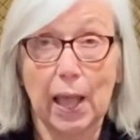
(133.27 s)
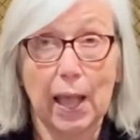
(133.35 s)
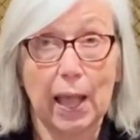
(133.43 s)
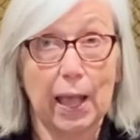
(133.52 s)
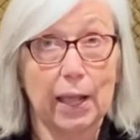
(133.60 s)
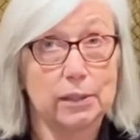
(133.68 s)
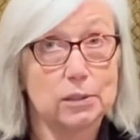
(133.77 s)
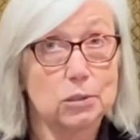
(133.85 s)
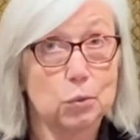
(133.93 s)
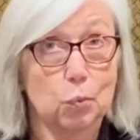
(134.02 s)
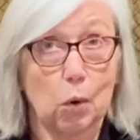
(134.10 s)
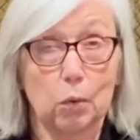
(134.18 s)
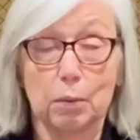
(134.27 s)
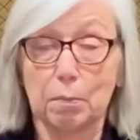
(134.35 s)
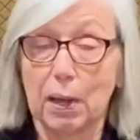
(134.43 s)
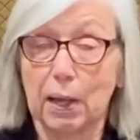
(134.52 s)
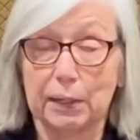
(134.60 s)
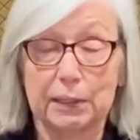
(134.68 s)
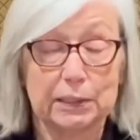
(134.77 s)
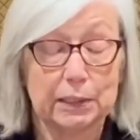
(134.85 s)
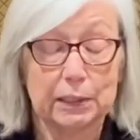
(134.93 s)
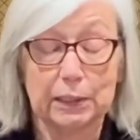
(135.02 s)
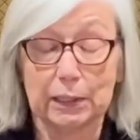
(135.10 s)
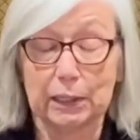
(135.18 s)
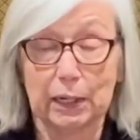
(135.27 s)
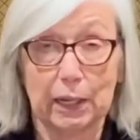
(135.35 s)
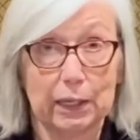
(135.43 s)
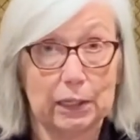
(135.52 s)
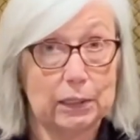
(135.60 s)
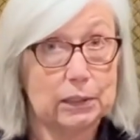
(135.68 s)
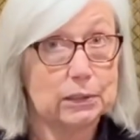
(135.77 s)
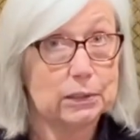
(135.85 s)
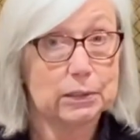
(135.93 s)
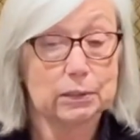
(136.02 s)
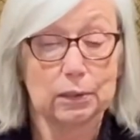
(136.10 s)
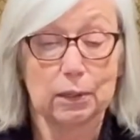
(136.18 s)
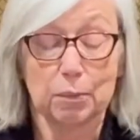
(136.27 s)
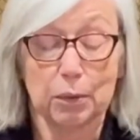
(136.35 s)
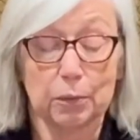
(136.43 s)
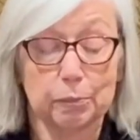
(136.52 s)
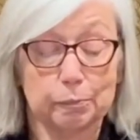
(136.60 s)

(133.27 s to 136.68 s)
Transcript: and the swollen body didn't get any slimmer.